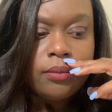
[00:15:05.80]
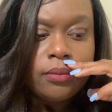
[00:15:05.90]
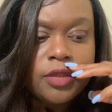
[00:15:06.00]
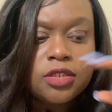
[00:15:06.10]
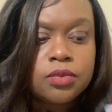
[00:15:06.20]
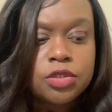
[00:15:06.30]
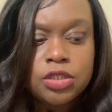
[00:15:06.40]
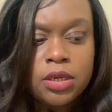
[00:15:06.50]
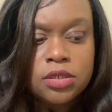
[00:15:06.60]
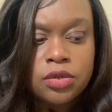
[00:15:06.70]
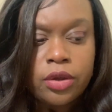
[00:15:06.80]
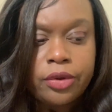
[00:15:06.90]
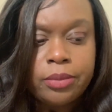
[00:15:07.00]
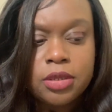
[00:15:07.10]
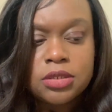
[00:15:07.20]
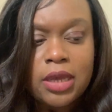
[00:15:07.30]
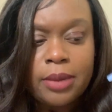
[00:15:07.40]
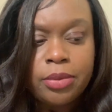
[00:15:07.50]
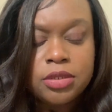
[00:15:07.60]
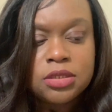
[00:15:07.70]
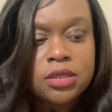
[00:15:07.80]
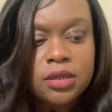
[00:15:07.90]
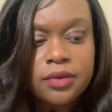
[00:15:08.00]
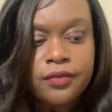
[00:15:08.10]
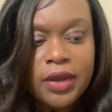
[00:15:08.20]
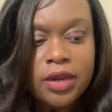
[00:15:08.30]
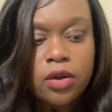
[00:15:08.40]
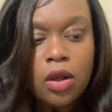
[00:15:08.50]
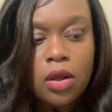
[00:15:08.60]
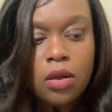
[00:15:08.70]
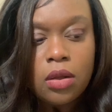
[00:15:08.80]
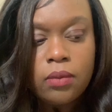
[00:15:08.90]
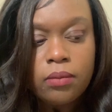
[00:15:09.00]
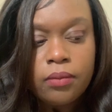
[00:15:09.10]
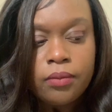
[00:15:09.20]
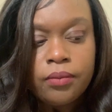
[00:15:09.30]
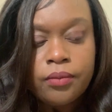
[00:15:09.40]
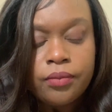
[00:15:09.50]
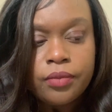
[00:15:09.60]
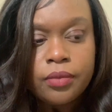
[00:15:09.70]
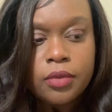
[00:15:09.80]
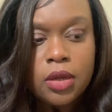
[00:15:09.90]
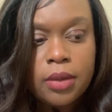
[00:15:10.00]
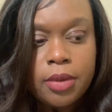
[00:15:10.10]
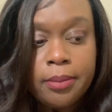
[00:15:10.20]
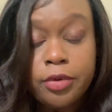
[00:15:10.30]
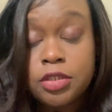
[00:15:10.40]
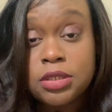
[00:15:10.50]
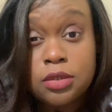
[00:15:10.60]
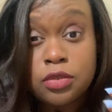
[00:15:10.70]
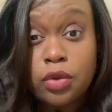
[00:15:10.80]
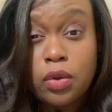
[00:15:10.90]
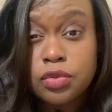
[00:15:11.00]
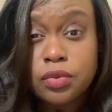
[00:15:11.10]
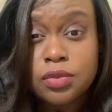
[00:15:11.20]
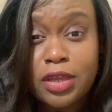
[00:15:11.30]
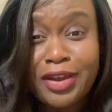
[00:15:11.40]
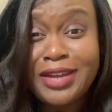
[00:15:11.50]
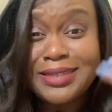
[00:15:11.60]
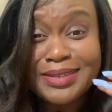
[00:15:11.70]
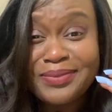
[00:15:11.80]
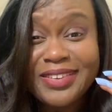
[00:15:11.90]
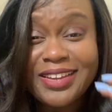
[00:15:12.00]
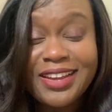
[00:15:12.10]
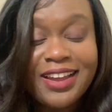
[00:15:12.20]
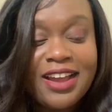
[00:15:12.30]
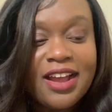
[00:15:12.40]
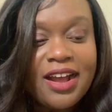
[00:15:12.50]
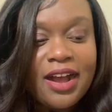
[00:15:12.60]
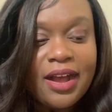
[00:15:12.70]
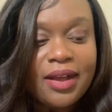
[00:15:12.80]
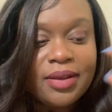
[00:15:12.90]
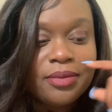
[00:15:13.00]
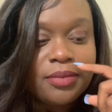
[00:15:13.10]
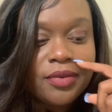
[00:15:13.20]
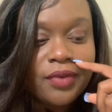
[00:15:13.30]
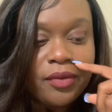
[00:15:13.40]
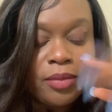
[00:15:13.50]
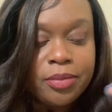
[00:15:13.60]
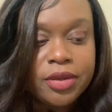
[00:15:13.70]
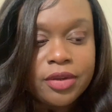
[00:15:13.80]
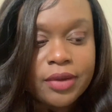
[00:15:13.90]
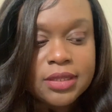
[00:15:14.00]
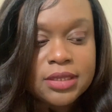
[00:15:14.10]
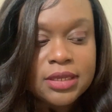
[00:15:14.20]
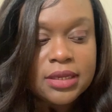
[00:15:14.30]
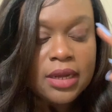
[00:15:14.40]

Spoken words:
This is what she does in all her books. I personally find and Mercy is also scary to me, if I remember it correctly.